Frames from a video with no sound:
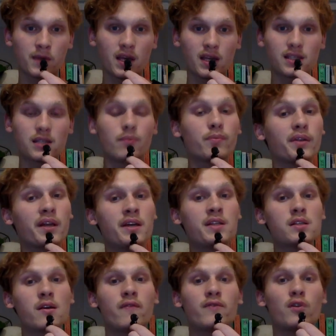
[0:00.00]
is the
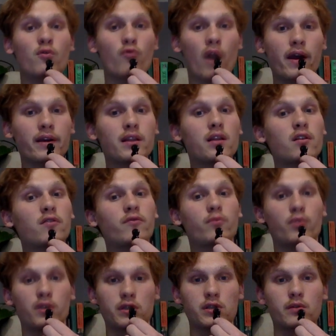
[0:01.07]
place of the regulative
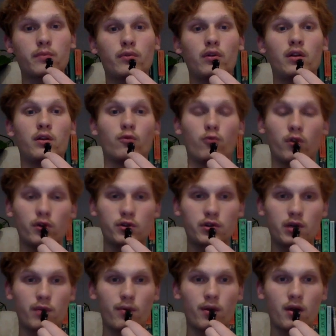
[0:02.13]
principle in
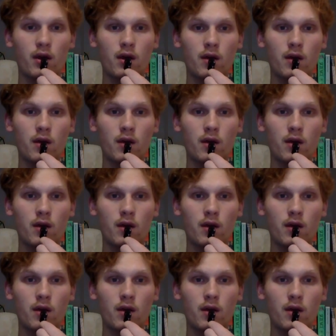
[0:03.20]
worship.